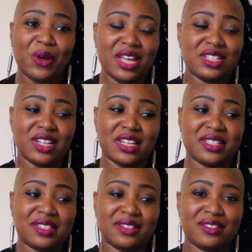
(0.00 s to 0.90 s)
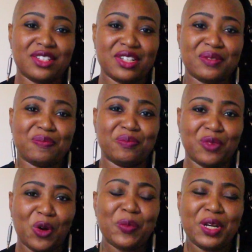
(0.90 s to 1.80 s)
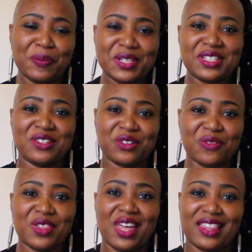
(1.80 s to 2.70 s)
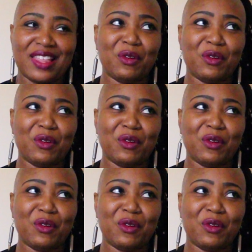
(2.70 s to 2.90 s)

and just open up a center for that.